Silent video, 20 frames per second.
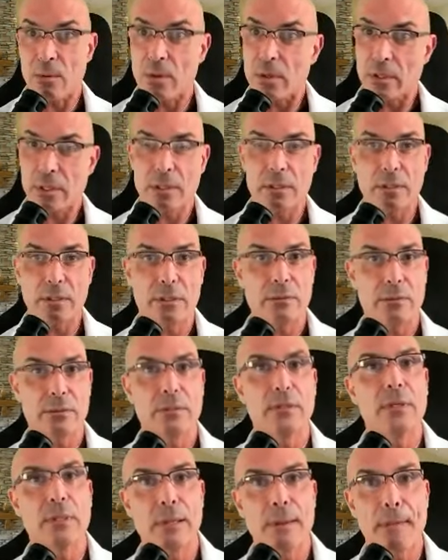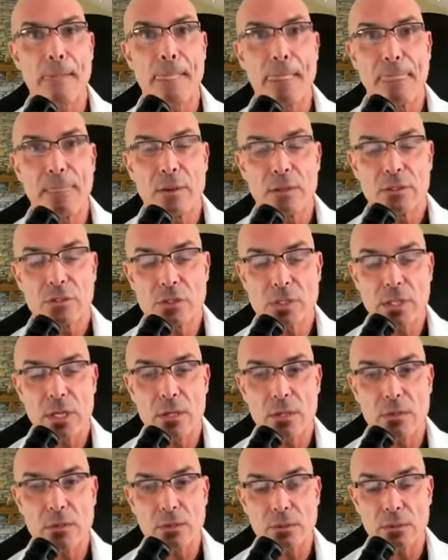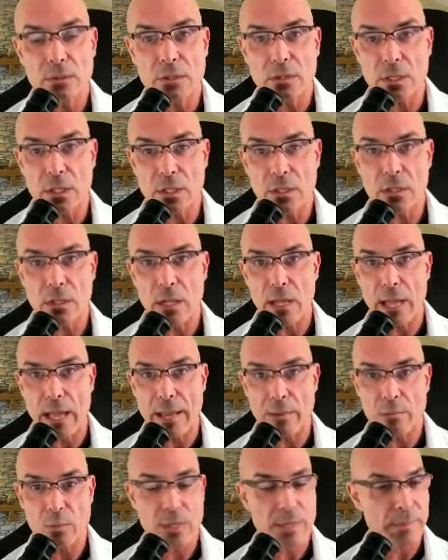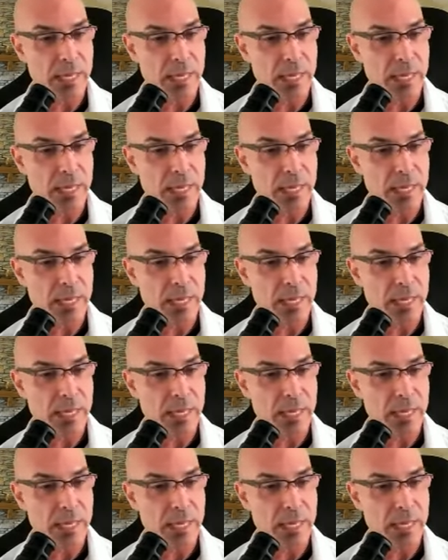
will kill you. So, and we